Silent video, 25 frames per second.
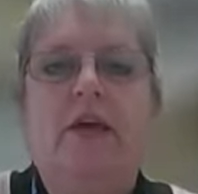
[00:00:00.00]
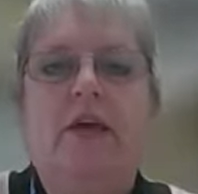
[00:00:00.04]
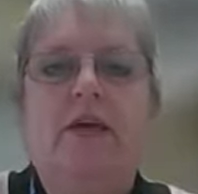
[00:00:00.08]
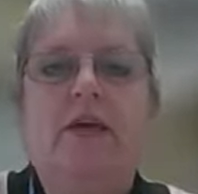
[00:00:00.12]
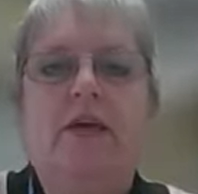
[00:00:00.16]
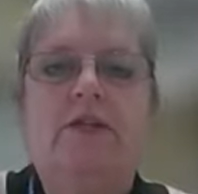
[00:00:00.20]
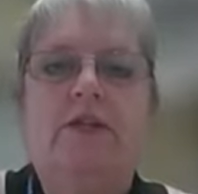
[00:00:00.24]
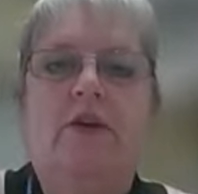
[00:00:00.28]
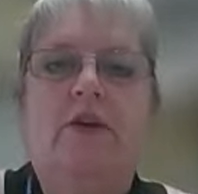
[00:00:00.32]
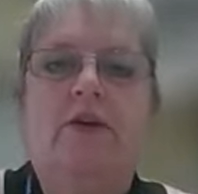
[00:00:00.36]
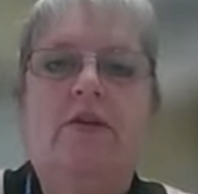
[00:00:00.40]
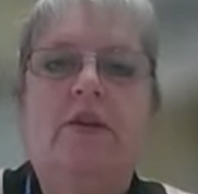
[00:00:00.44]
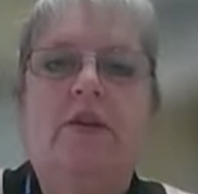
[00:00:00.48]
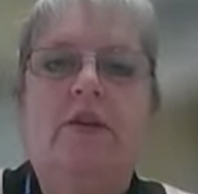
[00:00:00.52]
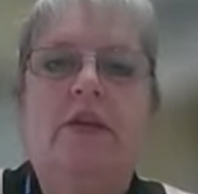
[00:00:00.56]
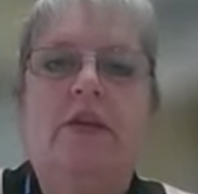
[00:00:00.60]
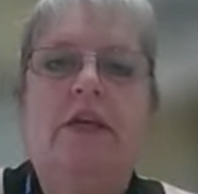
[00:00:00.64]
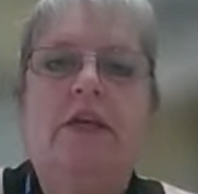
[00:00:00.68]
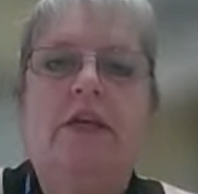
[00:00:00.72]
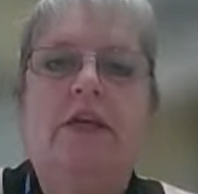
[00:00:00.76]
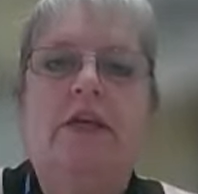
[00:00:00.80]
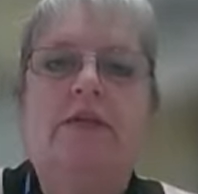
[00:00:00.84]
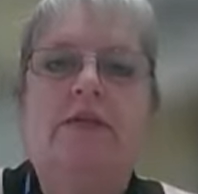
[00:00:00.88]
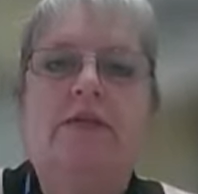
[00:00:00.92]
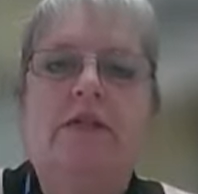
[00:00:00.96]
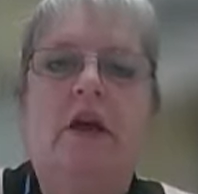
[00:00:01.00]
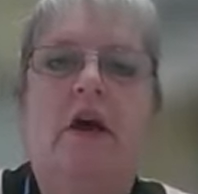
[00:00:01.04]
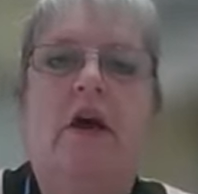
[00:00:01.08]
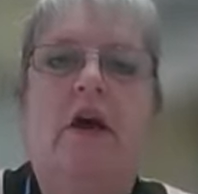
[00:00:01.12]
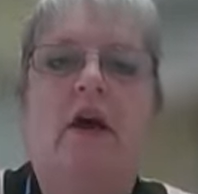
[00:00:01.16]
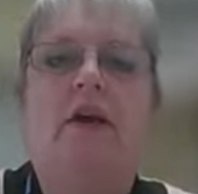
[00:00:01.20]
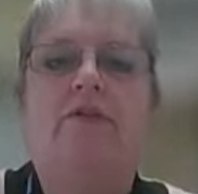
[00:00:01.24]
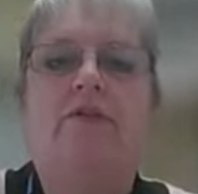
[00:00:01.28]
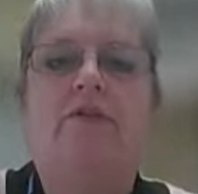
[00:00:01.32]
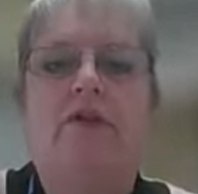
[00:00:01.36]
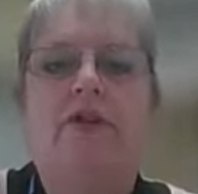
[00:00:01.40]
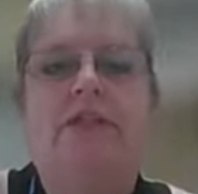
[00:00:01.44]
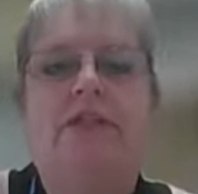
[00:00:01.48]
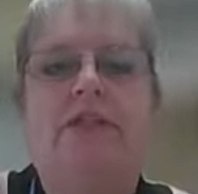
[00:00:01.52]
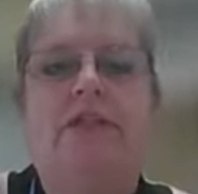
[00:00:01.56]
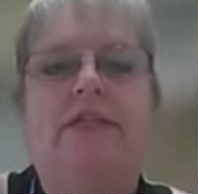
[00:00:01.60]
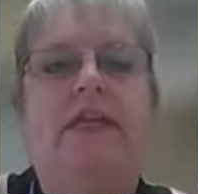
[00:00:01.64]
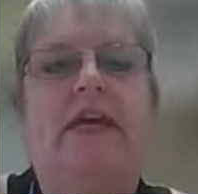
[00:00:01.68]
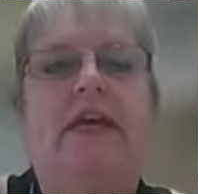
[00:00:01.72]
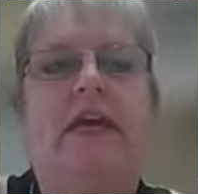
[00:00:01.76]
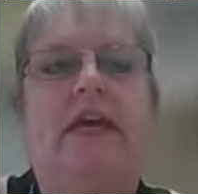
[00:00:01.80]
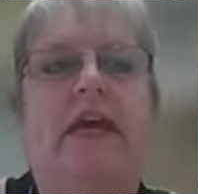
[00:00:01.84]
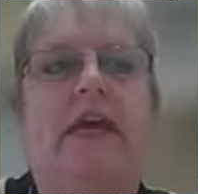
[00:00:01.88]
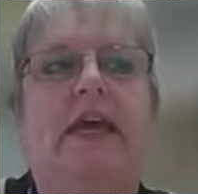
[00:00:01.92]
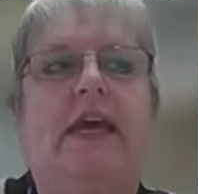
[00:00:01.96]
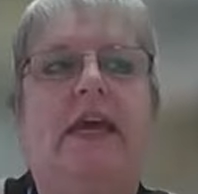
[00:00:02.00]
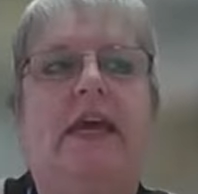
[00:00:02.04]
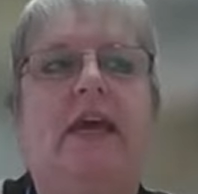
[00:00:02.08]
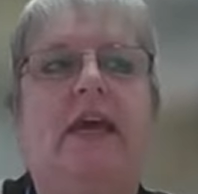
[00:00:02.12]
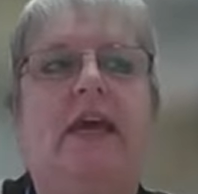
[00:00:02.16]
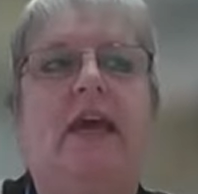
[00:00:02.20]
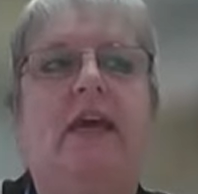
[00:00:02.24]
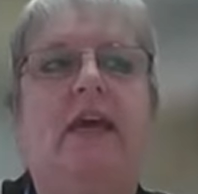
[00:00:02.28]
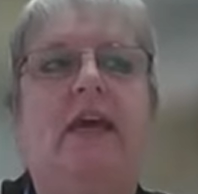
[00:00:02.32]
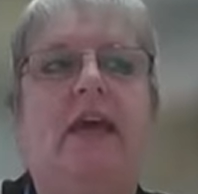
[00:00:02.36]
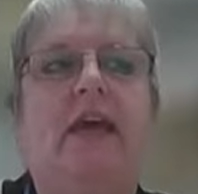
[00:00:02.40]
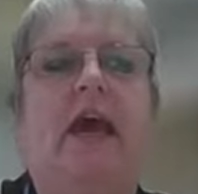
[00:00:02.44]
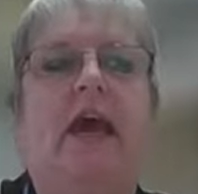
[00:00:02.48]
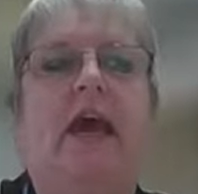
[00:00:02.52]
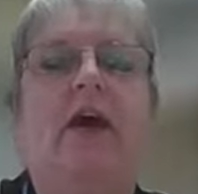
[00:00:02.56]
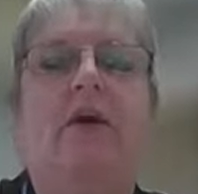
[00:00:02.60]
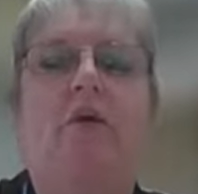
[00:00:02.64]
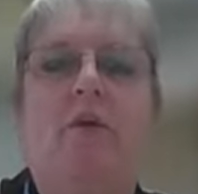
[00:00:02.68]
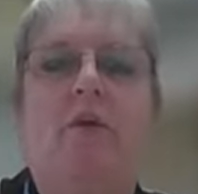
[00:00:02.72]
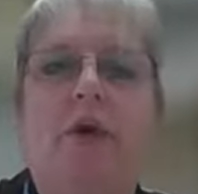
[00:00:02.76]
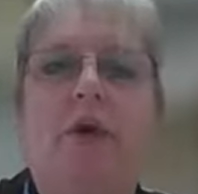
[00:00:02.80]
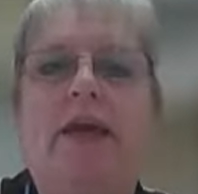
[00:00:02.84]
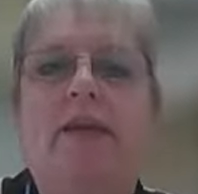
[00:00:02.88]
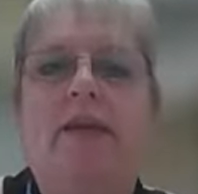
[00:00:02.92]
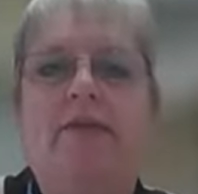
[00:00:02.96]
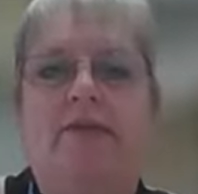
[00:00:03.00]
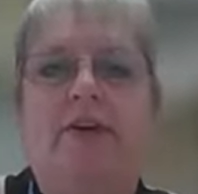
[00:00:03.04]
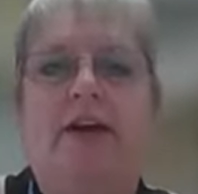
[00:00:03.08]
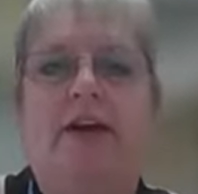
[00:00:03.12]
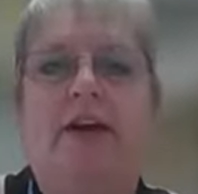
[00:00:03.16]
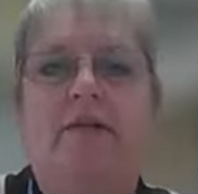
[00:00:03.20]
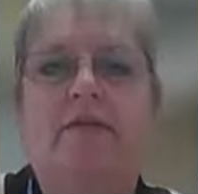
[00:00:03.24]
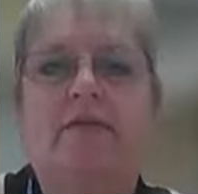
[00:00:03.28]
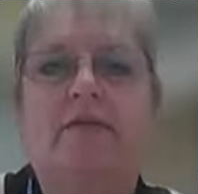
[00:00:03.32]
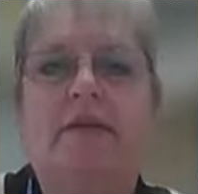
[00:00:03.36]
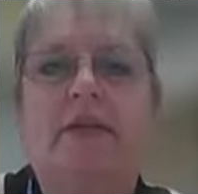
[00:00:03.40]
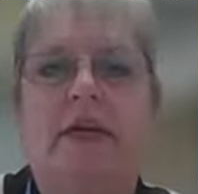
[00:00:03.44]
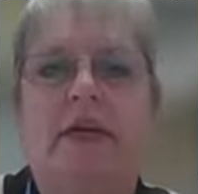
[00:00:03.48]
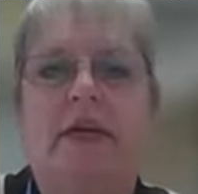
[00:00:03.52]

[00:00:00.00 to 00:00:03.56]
so the staff could see how we had found